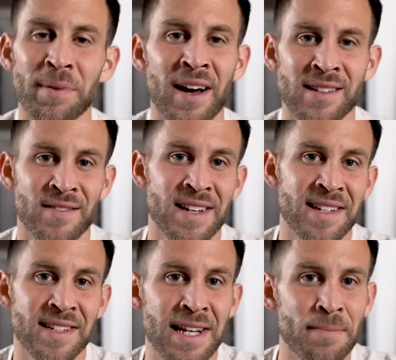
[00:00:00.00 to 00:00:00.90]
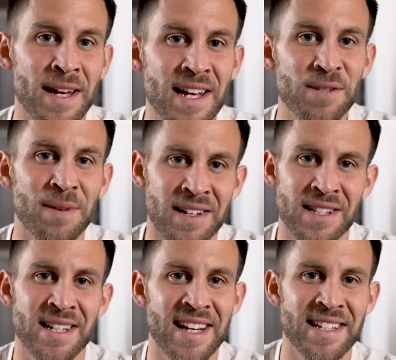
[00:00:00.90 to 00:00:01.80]
because of these DPs, because
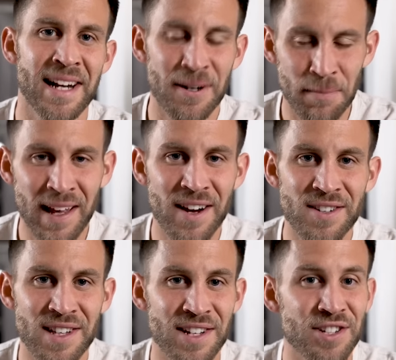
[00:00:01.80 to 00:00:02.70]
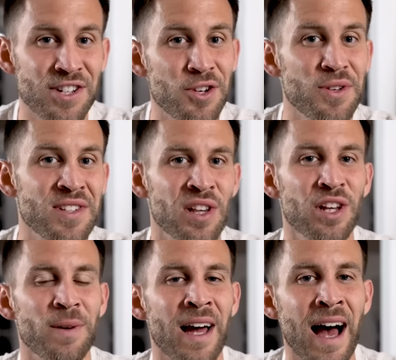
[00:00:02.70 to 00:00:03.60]
of the designated players that skew this a
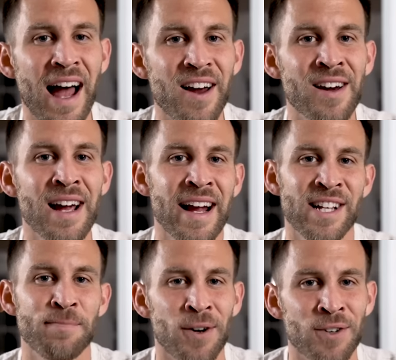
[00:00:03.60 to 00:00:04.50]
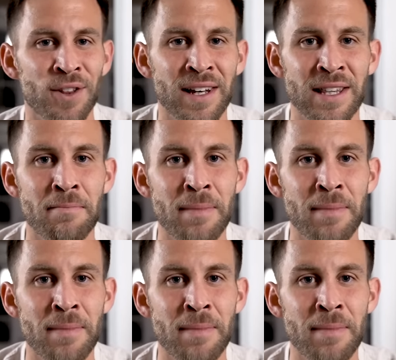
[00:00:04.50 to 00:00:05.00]
little bit higher, it's better to look at the